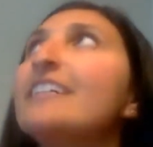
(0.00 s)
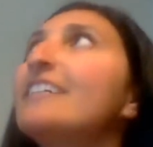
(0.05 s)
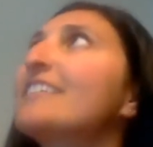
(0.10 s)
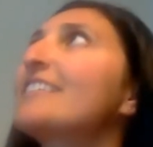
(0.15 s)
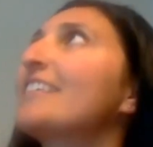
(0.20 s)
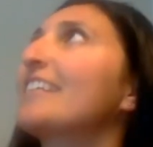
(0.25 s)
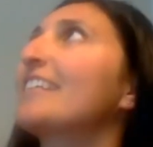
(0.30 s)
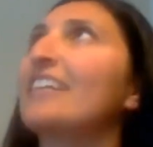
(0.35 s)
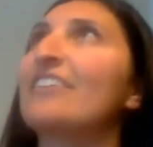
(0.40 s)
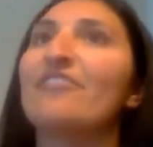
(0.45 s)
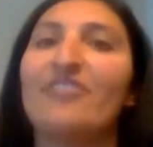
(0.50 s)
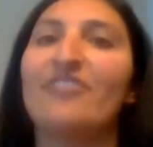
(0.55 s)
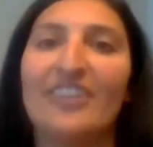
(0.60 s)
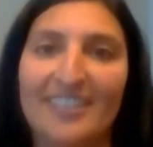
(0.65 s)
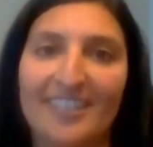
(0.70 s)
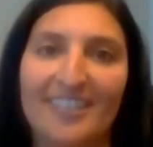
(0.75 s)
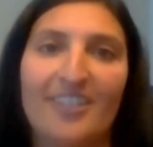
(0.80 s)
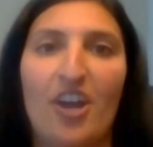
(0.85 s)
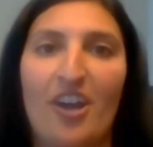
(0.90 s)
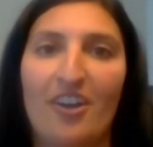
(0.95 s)
sitting in
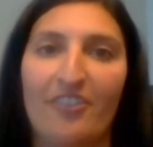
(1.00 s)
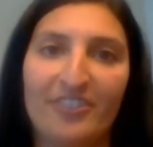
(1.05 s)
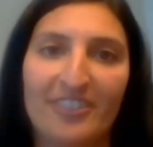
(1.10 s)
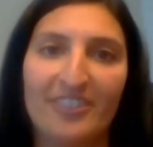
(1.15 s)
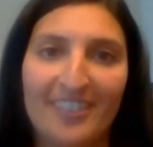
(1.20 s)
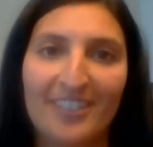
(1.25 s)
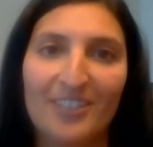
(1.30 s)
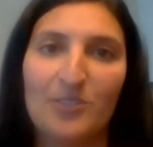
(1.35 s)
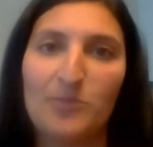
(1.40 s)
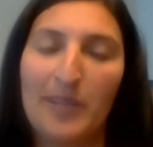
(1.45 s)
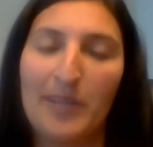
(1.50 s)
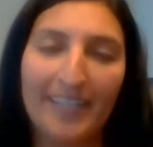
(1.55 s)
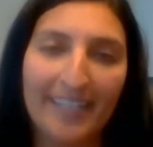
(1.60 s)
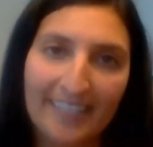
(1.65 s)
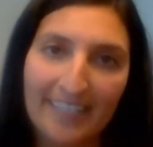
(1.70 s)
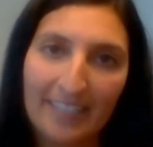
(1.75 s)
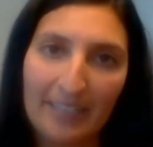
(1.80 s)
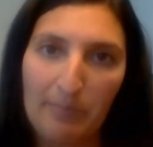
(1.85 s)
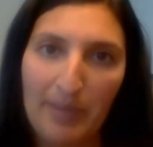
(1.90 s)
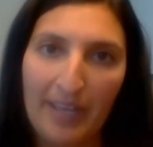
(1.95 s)
fancy offices waiting
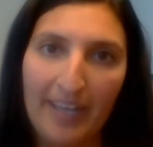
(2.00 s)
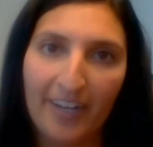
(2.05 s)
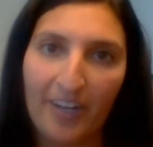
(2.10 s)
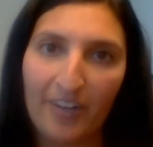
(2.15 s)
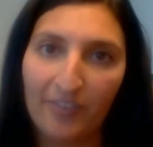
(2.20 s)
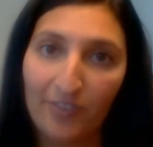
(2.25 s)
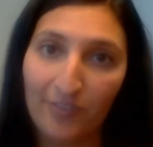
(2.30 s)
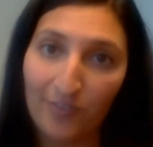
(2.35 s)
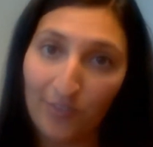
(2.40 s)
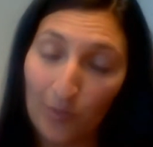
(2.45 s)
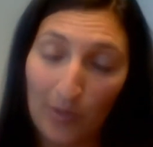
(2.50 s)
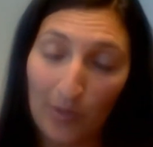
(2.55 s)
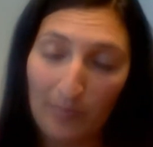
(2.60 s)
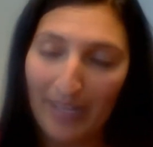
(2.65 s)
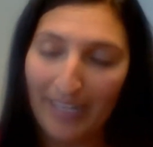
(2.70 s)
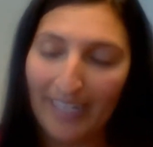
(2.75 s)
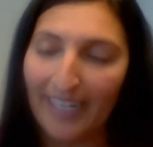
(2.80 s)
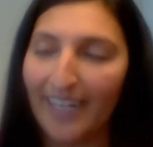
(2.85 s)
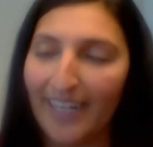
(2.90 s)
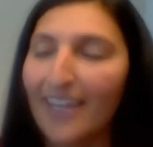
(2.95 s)
to get paid off of your
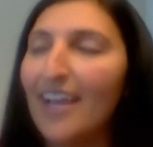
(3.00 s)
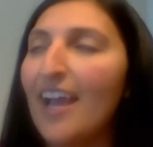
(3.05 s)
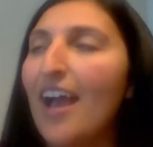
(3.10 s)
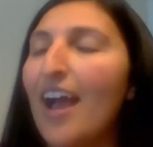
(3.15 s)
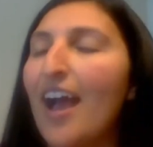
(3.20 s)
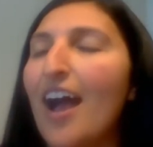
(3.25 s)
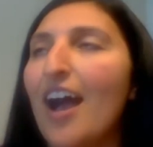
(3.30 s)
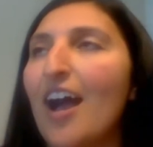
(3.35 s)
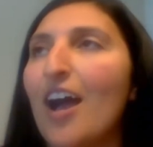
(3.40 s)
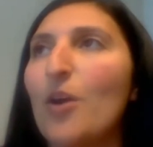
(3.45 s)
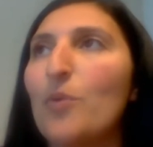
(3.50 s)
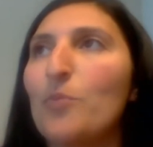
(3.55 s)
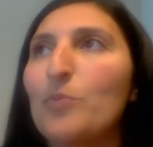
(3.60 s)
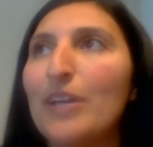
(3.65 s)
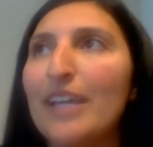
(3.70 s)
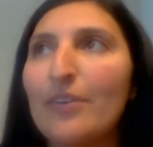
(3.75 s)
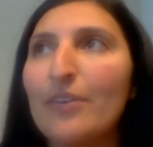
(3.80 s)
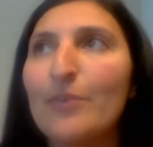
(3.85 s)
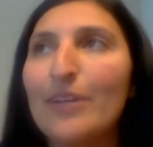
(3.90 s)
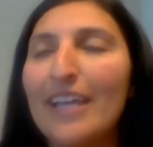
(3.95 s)
money. Um,
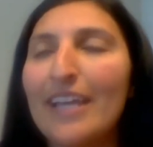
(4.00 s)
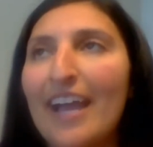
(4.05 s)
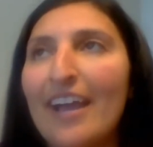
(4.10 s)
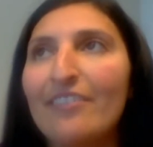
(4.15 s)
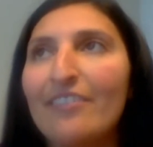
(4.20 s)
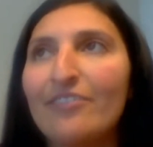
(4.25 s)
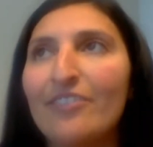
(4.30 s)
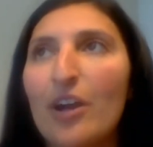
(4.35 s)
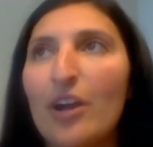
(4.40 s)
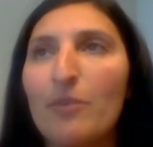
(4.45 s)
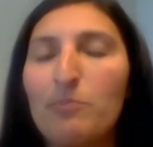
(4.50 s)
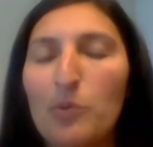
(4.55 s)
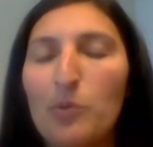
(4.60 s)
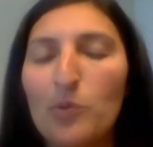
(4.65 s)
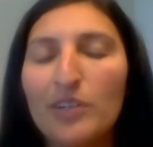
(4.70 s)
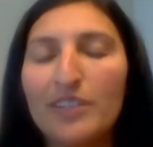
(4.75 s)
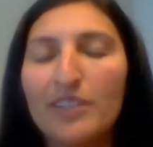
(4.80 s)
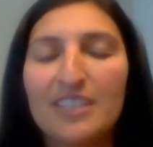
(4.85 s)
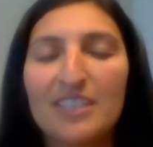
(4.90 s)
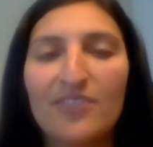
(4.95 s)
we, we have a
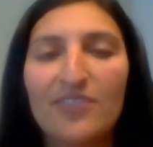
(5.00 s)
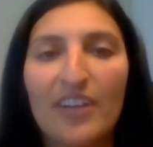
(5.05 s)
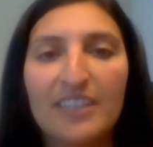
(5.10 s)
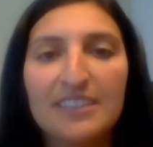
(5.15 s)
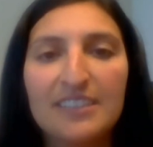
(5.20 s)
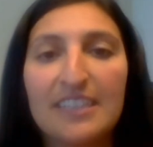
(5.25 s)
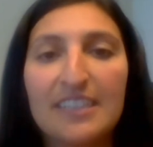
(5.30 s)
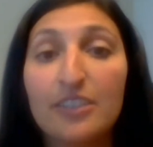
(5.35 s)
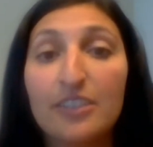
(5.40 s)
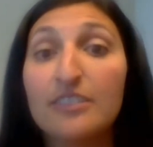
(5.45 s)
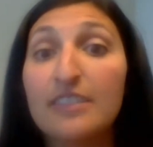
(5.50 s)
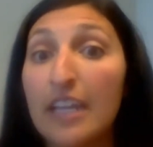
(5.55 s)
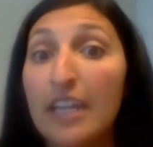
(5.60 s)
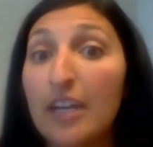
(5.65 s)
board that's volunteered